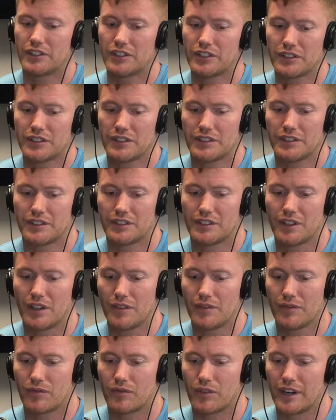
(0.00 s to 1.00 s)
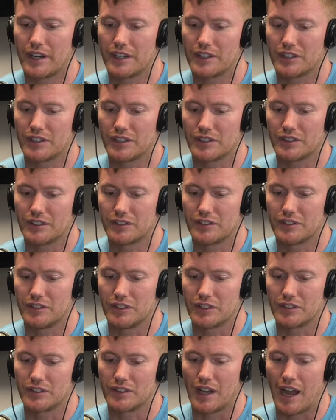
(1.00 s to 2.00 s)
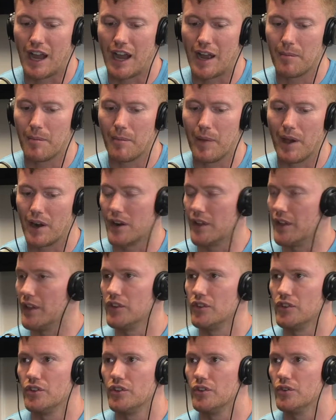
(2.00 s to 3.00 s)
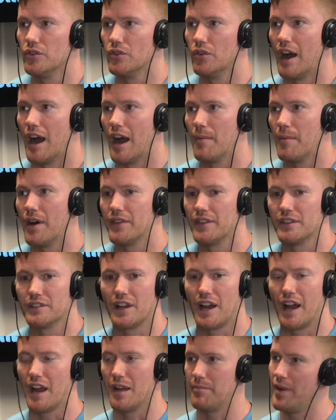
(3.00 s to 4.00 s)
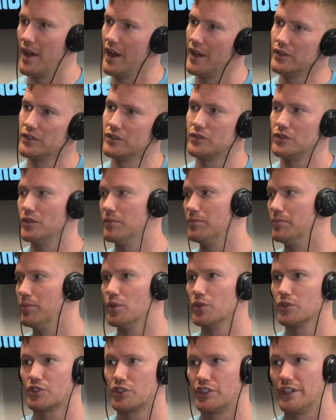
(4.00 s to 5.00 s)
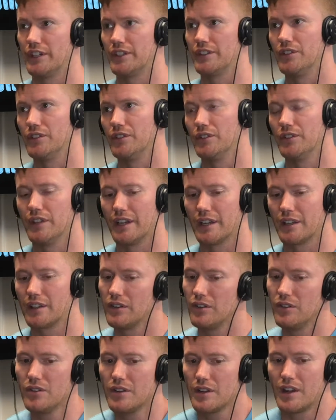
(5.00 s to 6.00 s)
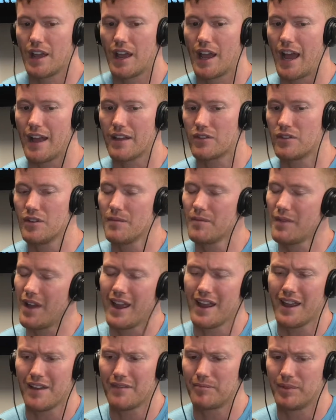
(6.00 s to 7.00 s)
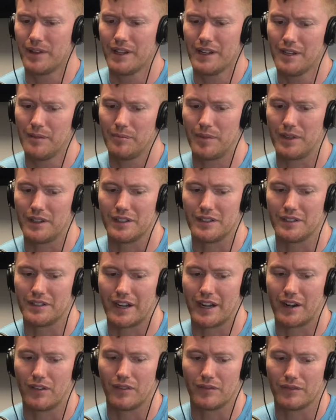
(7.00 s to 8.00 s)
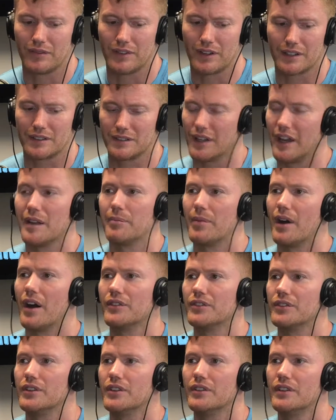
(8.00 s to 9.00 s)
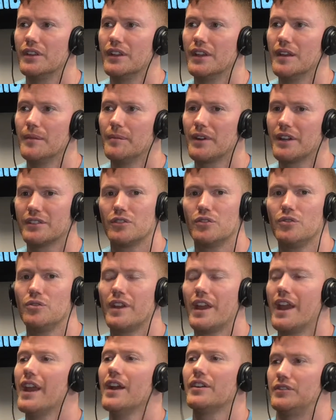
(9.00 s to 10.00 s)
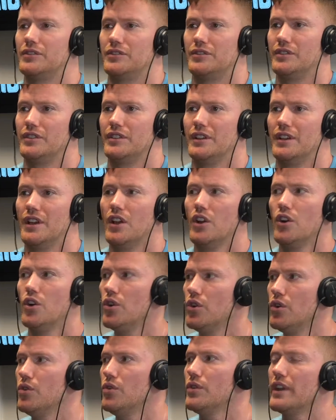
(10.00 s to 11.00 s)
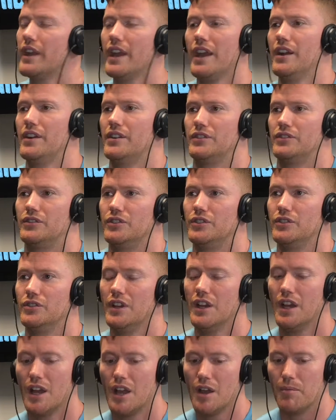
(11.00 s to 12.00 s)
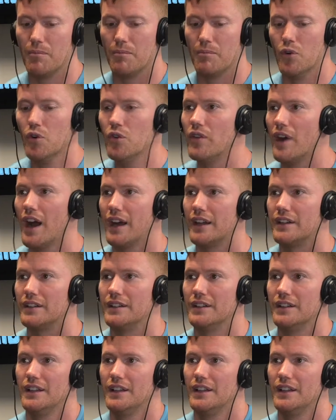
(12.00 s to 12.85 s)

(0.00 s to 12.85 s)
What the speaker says: just this self-righteous, just I'm better than you. I'm on this high pedestal bullshit, dude. Like you can, I have plenty of opinions that I don't fucking type out, dude. Because who cares? Who cares, dude? Move on,